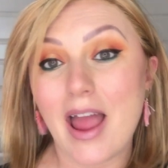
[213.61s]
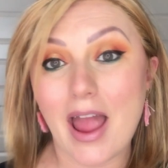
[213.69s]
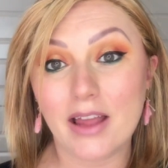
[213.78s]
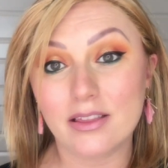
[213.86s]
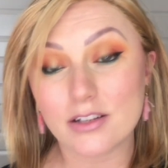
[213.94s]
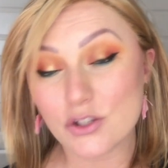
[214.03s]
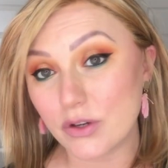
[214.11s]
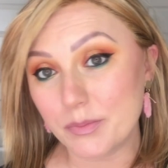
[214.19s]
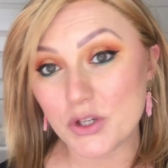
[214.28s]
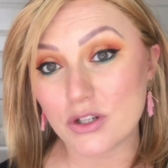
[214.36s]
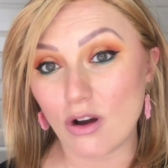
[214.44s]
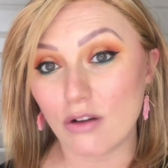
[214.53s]
And the
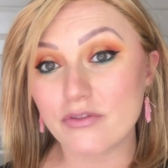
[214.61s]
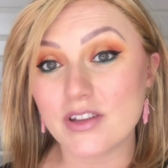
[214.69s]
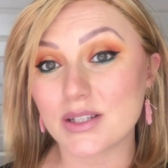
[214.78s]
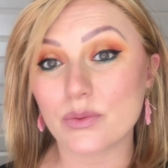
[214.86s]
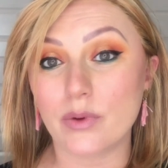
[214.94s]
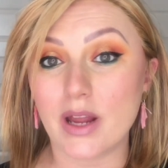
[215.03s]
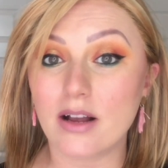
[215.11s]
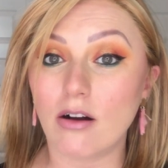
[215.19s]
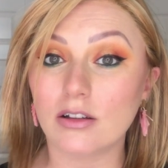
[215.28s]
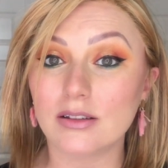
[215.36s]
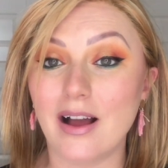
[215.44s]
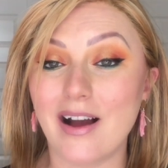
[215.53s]
description of this wig
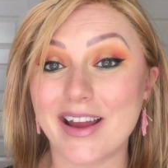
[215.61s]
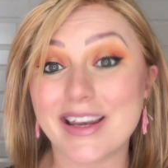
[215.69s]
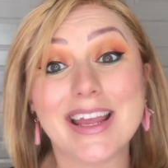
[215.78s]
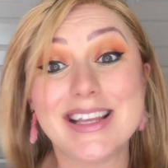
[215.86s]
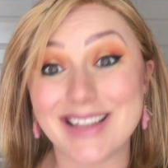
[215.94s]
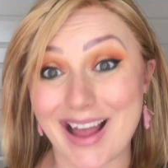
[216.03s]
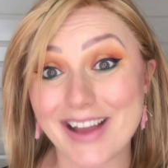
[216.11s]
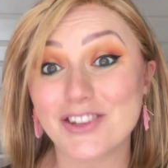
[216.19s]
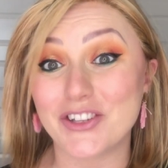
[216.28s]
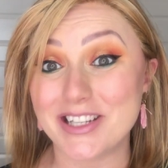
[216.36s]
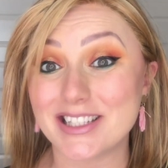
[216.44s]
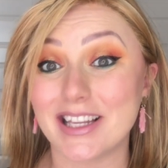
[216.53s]
online is
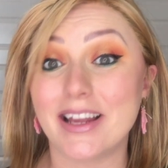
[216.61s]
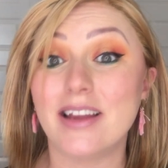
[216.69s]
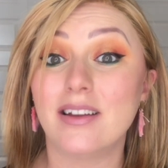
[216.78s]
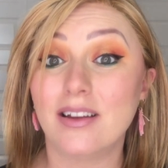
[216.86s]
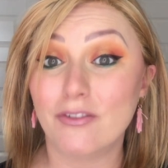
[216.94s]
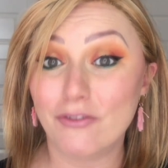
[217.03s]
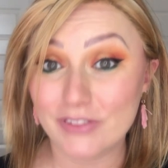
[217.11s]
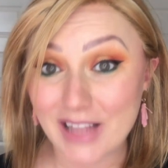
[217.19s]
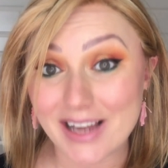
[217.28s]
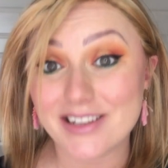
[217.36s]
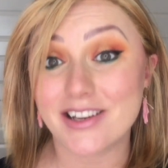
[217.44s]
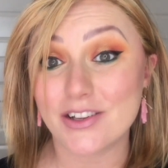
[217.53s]
actually, it's a
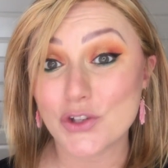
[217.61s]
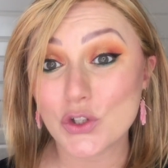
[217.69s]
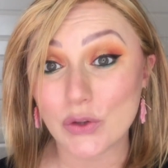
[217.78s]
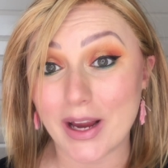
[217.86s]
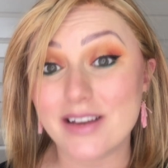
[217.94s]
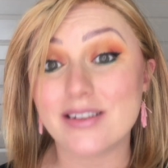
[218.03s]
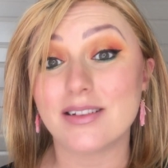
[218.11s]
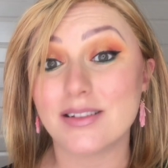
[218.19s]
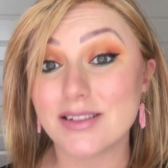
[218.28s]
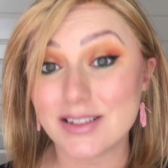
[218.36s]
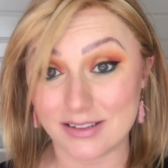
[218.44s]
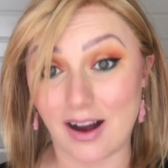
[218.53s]
flat, straight
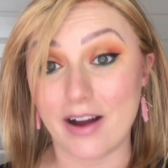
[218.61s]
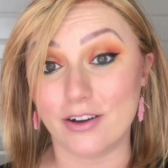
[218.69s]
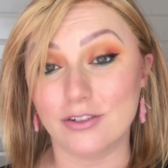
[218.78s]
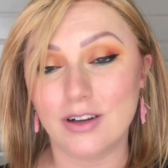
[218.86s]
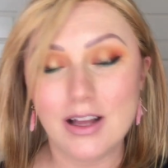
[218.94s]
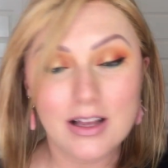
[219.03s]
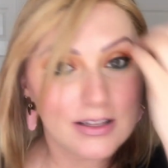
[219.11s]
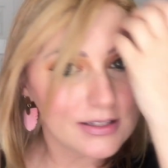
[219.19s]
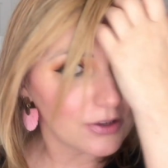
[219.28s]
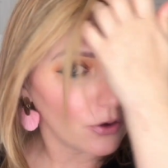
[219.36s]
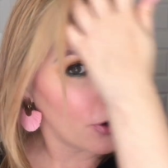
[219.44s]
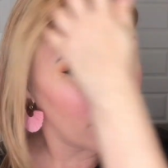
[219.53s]
style.
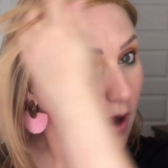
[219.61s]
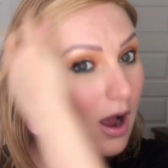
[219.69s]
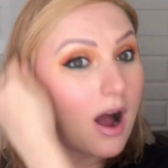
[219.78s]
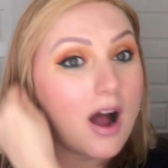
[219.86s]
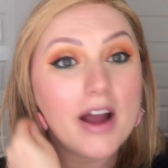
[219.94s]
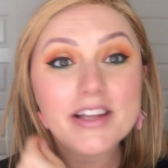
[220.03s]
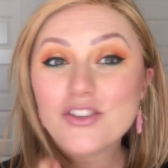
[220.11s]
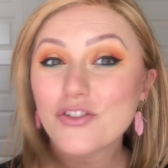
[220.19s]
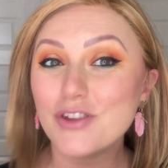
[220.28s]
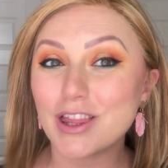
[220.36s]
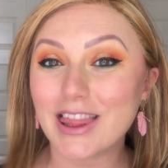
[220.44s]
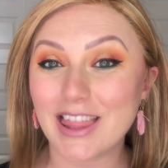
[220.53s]
So I
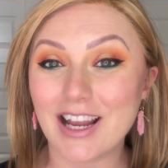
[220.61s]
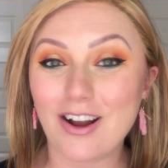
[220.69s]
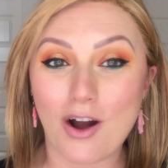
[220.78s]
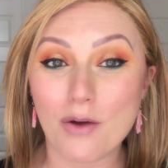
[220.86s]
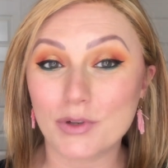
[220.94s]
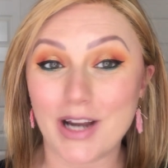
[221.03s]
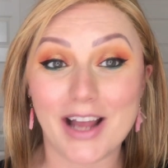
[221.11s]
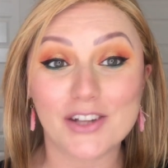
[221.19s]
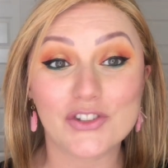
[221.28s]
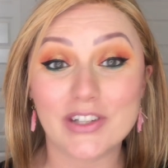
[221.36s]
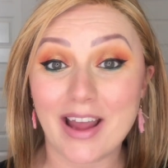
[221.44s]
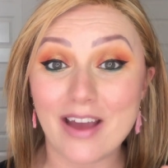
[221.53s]
don't think I would
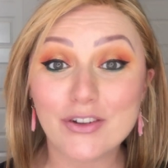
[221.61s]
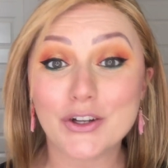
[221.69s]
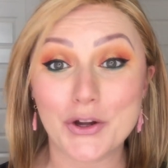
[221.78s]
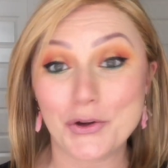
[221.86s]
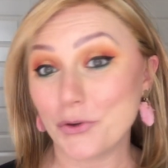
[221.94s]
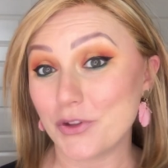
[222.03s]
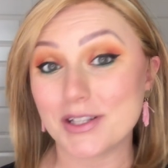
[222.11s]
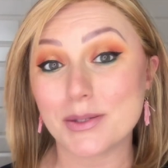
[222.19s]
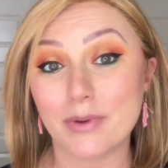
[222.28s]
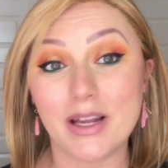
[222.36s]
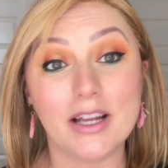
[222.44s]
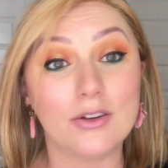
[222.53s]
actually ever curl this
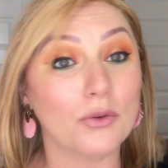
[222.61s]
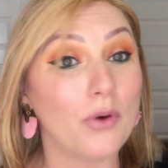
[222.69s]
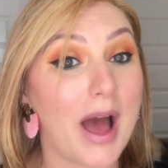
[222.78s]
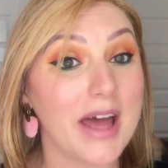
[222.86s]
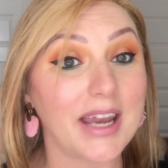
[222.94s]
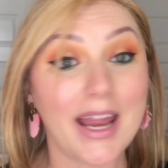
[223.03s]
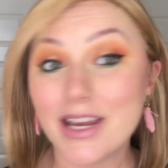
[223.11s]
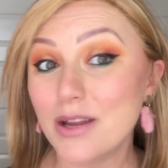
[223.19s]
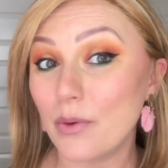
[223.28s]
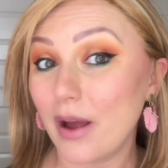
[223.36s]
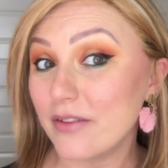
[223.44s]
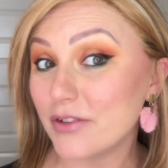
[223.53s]
wig or add any
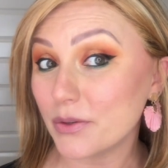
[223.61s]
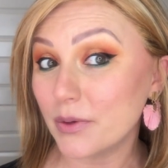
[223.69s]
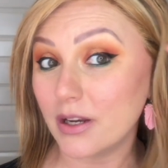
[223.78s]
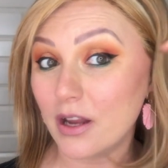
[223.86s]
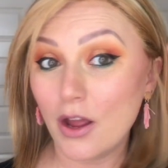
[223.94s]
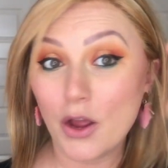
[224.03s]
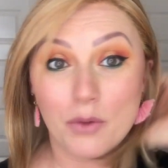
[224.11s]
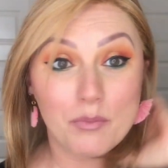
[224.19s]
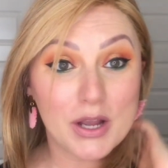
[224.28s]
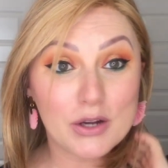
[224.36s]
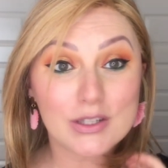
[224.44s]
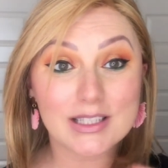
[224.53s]
wave to it
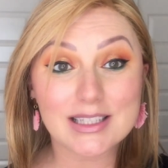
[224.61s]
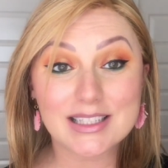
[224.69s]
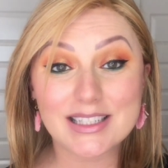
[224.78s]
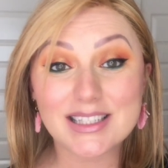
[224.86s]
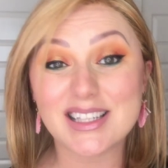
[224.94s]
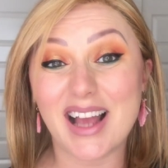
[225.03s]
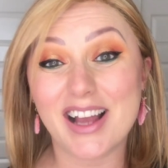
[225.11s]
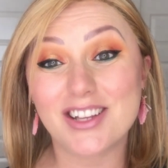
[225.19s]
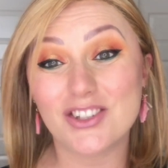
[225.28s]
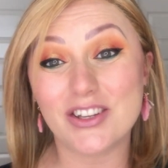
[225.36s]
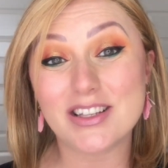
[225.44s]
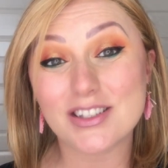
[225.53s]
because it sits
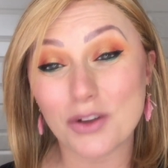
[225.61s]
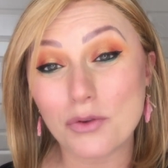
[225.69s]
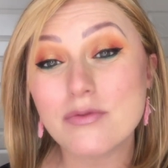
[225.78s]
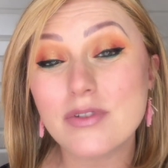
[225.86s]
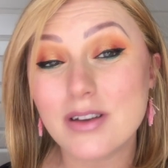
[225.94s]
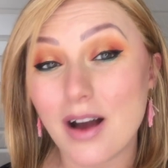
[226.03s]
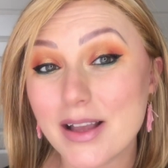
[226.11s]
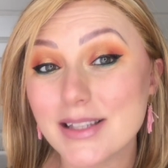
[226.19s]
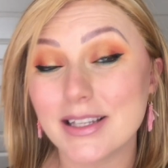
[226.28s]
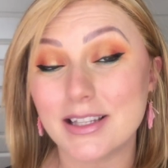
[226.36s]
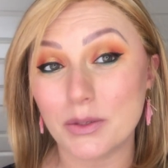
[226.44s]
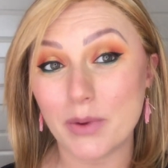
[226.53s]
actually so
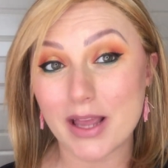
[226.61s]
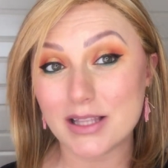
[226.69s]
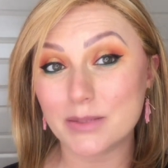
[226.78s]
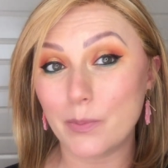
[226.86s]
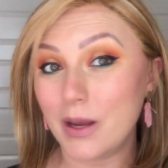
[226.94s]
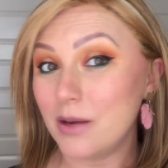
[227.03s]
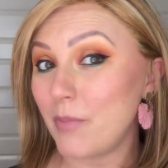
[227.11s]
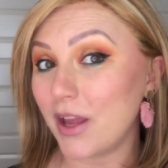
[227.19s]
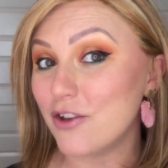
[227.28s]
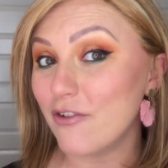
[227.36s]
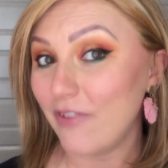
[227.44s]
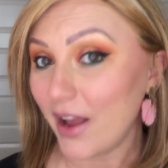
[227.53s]
nicely, and the way it's been
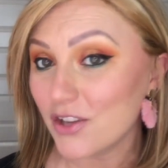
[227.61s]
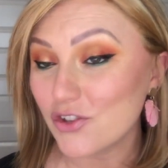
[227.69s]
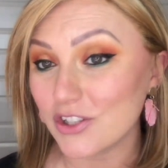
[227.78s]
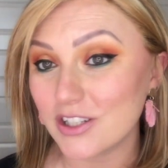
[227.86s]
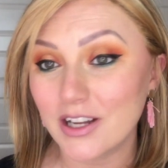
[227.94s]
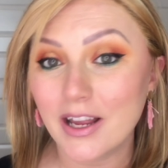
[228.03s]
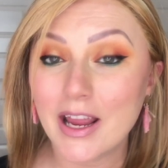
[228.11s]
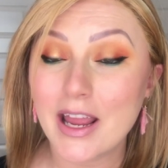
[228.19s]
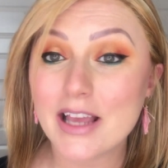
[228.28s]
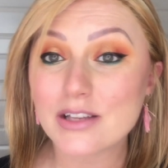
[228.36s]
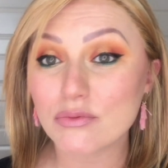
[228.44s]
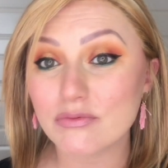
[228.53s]
manufactured
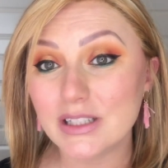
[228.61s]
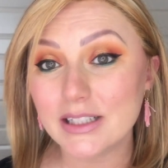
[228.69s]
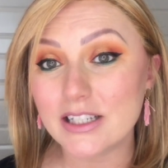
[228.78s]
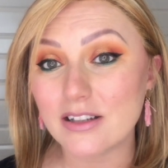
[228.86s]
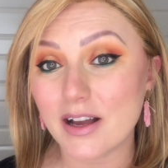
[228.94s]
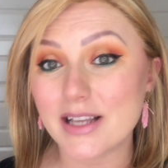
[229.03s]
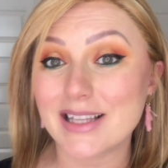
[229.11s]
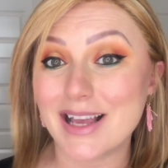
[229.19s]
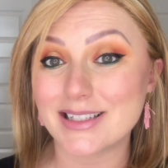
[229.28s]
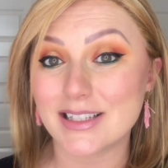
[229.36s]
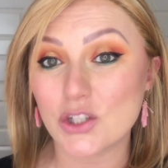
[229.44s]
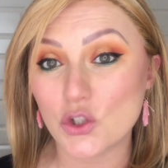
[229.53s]
is really nice
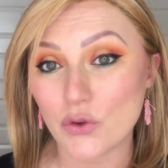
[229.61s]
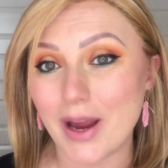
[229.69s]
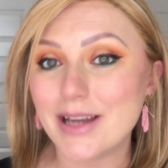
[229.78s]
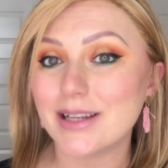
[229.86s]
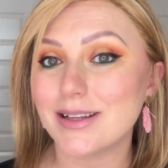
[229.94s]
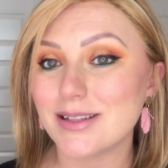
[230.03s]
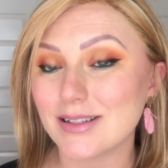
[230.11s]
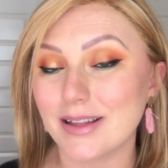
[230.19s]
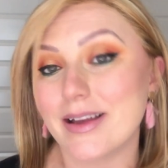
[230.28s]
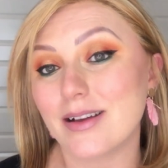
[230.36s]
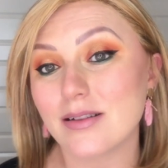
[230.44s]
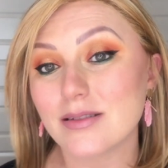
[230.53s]
as a straight,
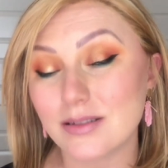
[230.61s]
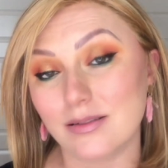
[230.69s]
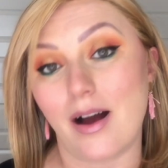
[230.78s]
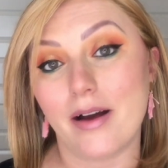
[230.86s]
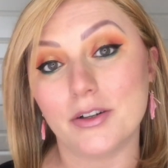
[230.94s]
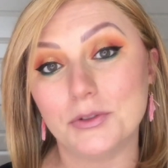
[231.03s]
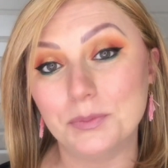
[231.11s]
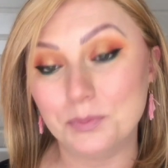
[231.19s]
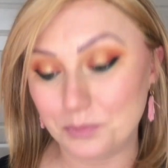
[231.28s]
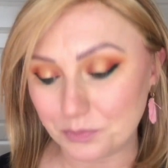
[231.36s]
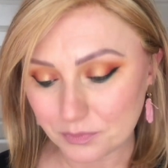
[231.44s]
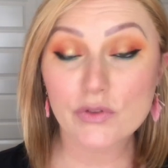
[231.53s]
sleek style.
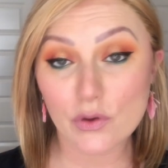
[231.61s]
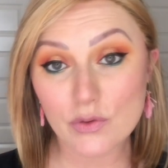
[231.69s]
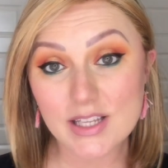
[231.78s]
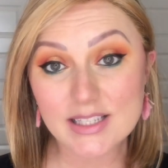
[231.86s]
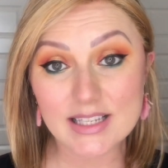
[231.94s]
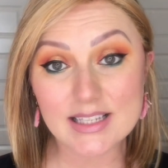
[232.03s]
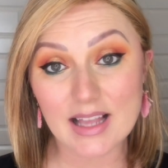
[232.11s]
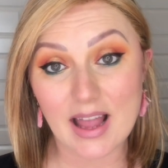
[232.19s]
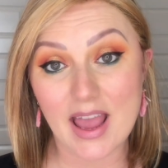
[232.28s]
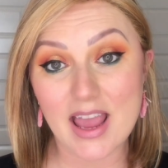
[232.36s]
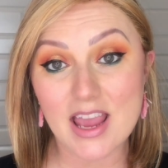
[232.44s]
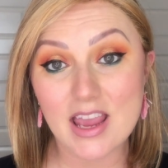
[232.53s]
So this is
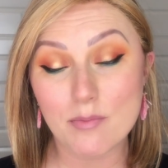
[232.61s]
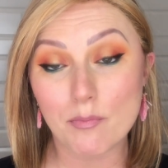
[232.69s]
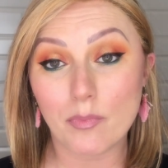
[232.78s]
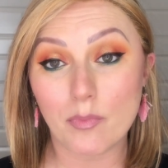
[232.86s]
a